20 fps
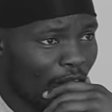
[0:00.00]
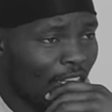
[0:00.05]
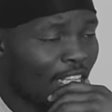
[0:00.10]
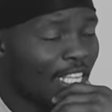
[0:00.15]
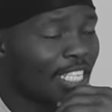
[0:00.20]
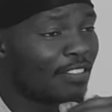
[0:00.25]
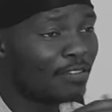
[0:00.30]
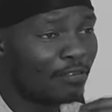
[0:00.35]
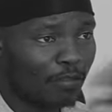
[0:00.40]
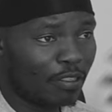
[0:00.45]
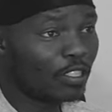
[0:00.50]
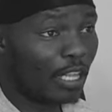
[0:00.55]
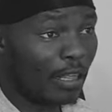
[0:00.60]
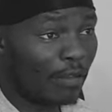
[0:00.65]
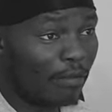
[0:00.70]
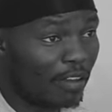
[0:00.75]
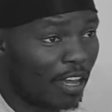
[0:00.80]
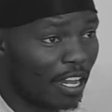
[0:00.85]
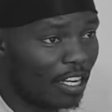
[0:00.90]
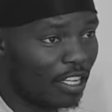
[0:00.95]
They, they
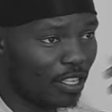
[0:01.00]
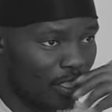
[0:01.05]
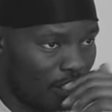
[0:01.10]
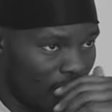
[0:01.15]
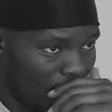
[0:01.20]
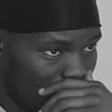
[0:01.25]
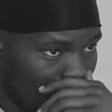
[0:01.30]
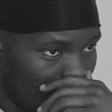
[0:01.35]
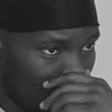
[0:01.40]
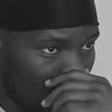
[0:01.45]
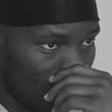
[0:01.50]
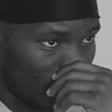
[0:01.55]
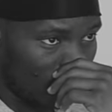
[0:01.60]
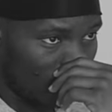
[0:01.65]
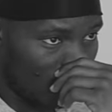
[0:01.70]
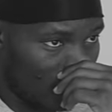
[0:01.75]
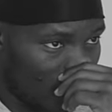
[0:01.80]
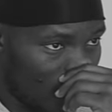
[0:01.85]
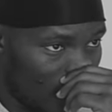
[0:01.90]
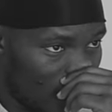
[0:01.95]
value it
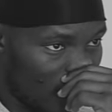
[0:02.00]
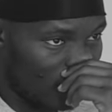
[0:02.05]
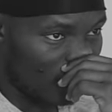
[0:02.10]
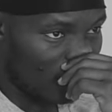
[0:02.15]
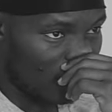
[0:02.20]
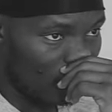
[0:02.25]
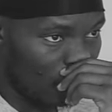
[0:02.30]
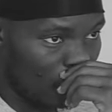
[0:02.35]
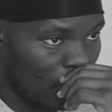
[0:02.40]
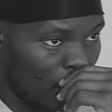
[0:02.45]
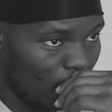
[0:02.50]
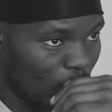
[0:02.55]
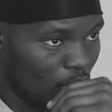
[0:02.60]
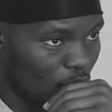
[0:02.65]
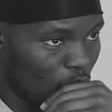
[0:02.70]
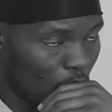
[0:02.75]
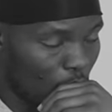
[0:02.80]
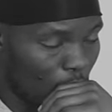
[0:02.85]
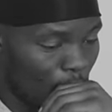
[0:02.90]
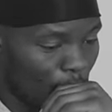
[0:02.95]
differently. You know what I mean?
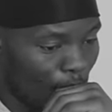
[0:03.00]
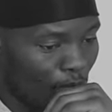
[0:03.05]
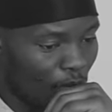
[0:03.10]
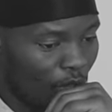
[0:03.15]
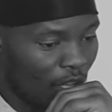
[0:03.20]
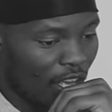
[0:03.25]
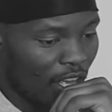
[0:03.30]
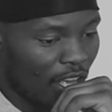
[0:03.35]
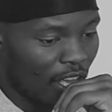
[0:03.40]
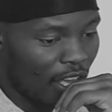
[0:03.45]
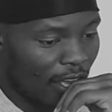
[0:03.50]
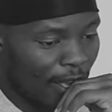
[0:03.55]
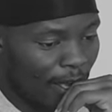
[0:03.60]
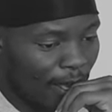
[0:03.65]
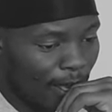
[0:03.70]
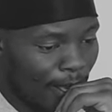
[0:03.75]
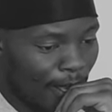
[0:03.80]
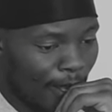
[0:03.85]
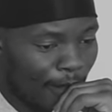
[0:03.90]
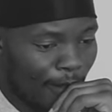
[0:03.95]
So
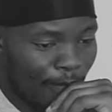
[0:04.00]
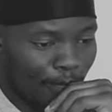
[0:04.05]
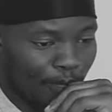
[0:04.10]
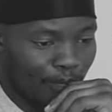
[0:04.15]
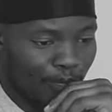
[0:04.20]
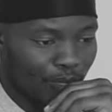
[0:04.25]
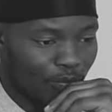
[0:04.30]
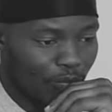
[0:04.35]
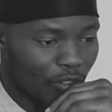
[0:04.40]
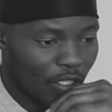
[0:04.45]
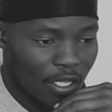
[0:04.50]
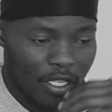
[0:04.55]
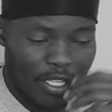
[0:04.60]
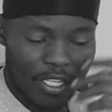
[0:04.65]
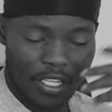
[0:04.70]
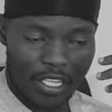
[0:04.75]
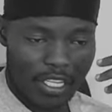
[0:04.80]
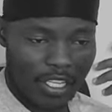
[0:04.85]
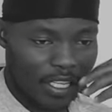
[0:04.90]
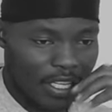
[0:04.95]
um,
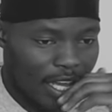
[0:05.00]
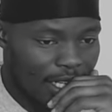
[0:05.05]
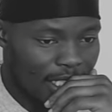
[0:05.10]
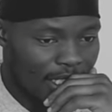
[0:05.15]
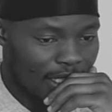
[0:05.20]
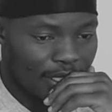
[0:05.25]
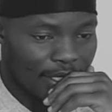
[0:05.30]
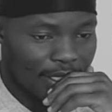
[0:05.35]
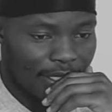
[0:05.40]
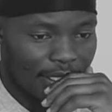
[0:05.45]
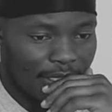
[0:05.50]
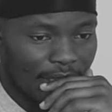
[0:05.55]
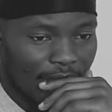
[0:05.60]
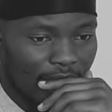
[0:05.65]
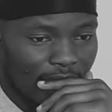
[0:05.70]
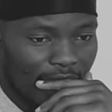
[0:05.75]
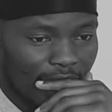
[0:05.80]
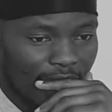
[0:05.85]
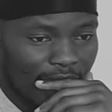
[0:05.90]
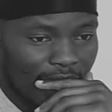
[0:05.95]
that's
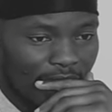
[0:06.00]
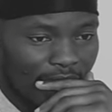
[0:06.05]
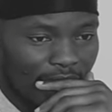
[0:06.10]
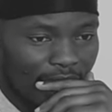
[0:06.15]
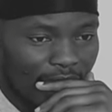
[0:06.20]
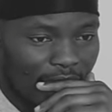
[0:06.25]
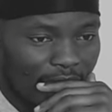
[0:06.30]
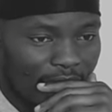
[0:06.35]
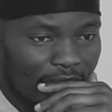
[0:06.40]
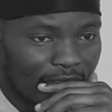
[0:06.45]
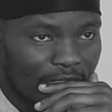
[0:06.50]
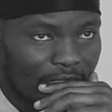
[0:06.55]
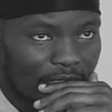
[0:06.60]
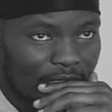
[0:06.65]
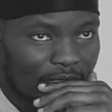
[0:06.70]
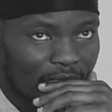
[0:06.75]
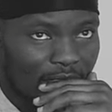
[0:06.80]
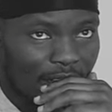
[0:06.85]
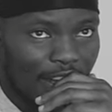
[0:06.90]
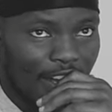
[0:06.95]

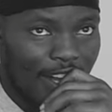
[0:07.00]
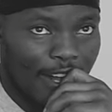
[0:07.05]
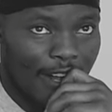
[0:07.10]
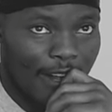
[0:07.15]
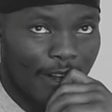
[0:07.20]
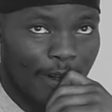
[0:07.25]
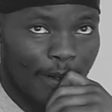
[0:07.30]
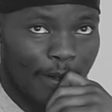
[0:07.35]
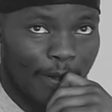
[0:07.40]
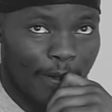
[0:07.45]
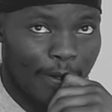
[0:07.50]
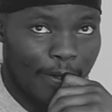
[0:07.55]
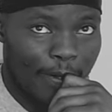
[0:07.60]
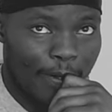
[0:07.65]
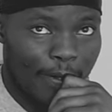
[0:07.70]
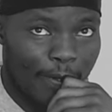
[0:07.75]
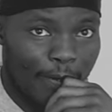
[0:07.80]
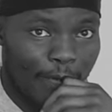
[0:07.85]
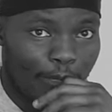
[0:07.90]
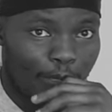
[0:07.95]
that's uh,
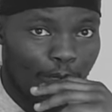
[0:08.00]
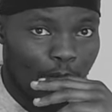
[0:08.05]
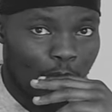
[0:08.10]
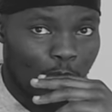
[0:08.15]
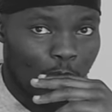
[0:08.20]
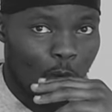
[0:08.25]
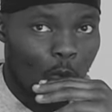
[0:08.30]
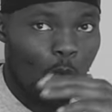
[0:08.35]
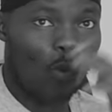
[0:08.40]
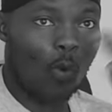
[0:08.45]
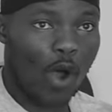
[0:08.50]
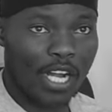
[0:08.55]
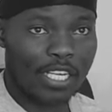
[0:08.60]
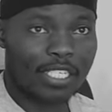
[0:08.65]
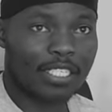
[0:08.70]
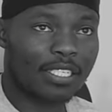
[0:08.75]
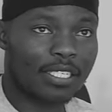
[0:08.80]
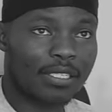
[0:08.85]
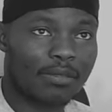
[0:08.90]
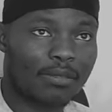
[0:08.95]

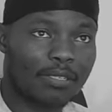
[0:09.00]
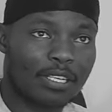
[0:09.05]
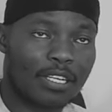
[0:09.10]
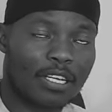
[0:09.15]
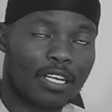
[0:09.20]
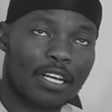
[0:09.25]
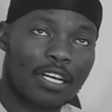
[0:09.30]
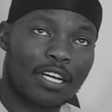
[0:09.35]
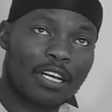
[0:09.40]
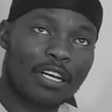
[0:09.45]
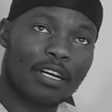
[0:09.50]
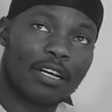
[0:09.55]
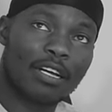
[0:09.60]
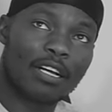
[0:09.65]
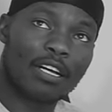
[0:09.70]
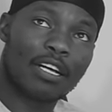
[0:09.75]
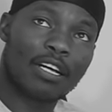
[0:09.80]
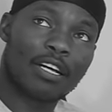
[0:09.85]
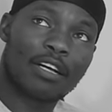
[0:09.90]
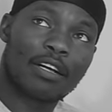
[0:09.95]
what
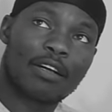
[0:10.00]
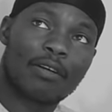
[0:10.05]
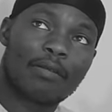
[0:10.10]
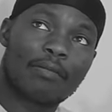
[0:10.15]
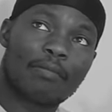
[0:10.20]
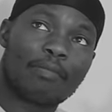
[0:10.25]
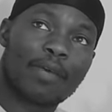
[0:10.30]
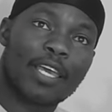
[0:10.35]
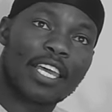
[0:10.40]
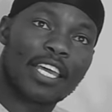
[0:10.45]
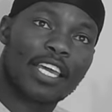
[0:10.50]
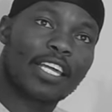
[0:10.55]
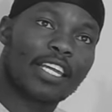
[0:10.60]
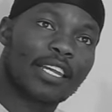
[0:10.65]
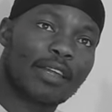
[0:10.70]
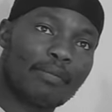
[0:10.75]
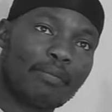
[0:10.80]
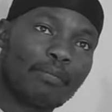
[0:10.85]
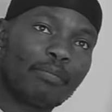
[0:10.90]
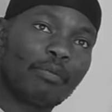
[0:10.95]
uh, making
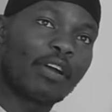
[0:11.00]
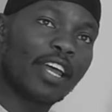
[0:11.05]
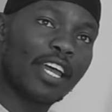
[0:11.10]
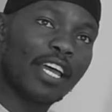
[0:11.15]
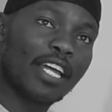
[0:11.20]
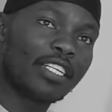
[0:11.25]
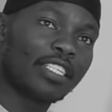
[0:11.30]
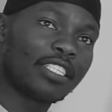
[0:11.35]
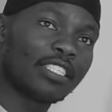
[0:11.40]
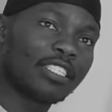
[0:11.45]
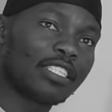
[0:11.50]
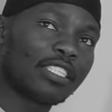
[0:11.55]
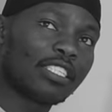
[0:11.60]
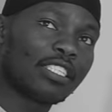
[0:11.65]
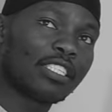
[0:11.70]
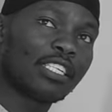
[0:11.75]
a brand